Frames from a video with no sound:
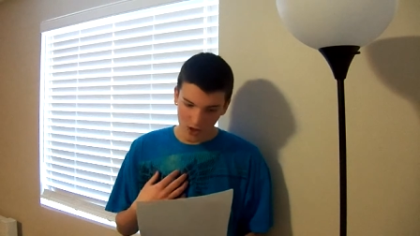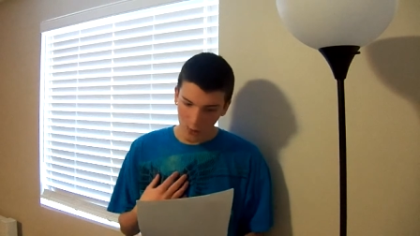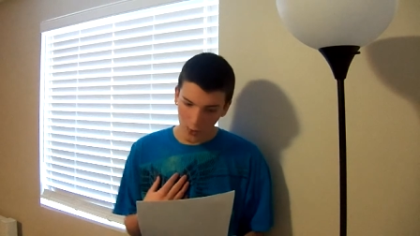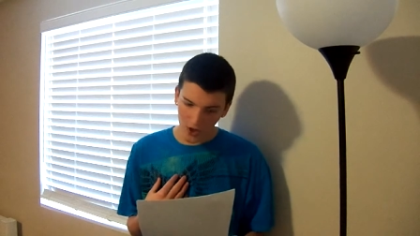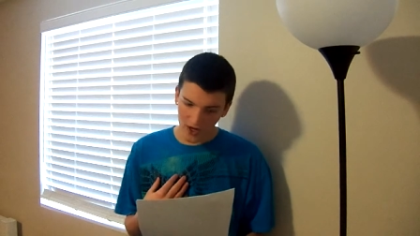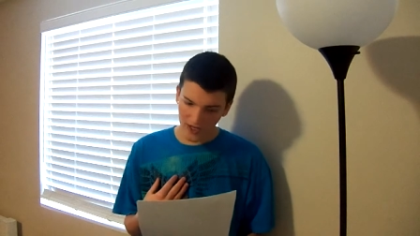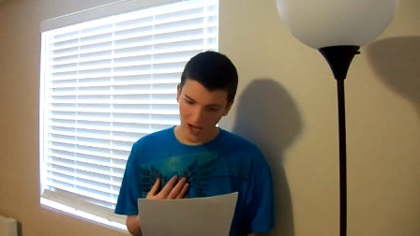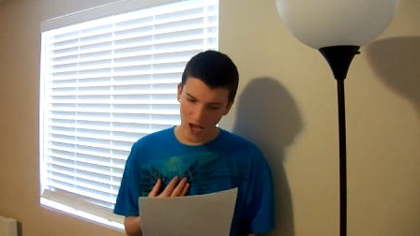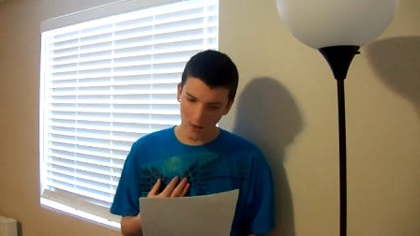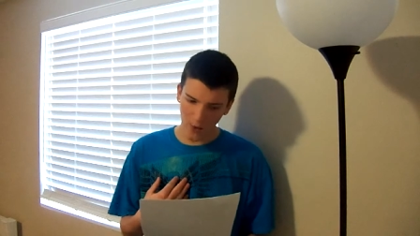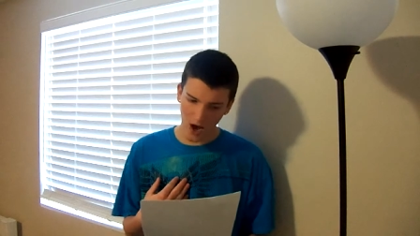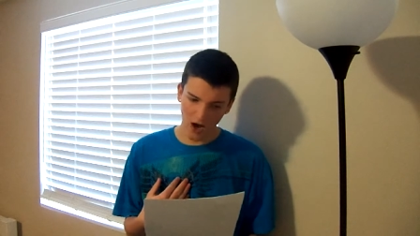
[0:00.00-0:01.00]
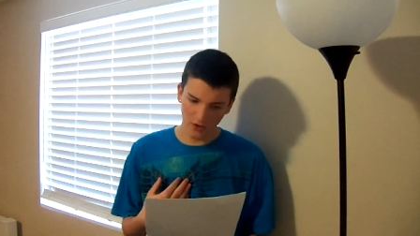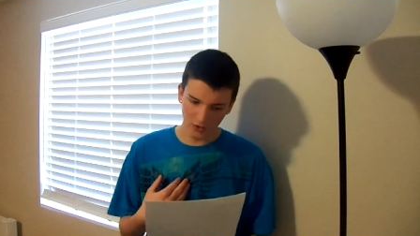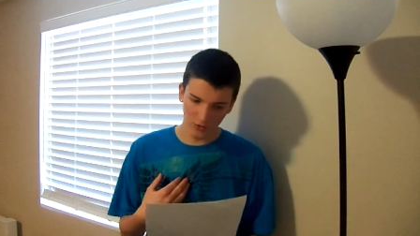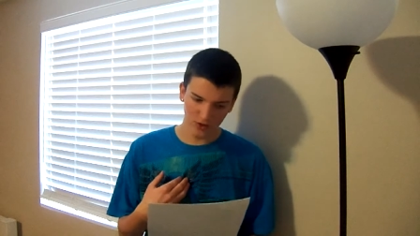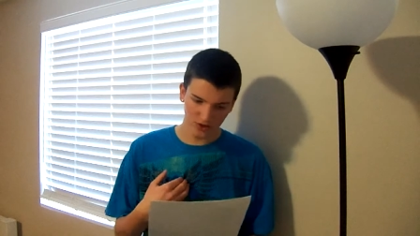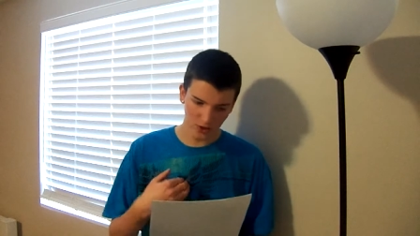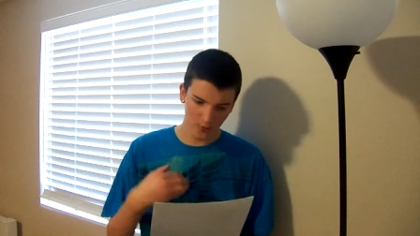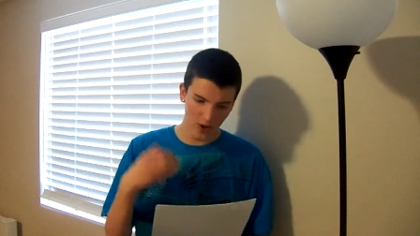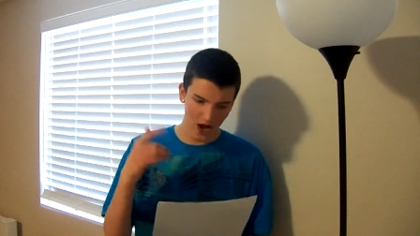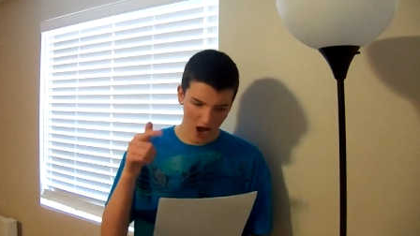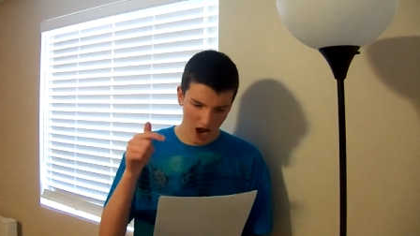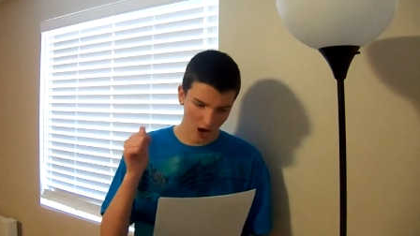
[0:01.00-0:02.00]
Put a cape on, you were stupid
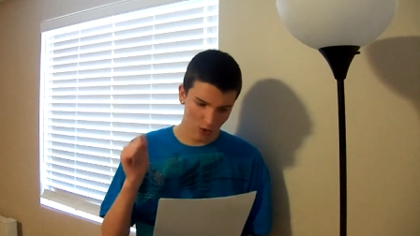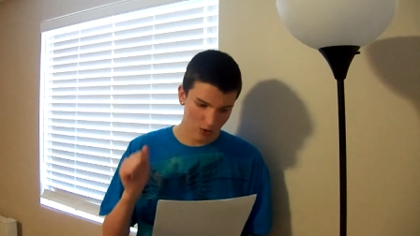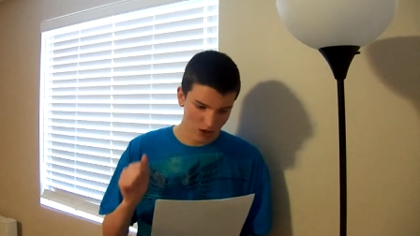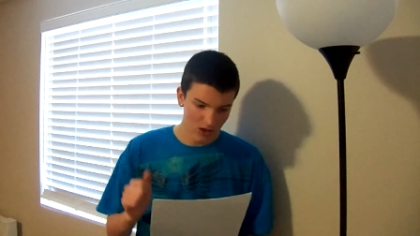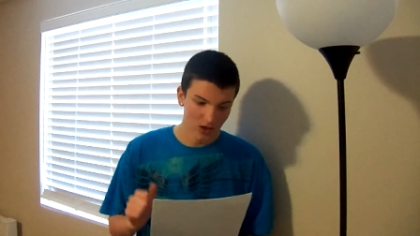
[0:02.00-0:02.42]
hoe.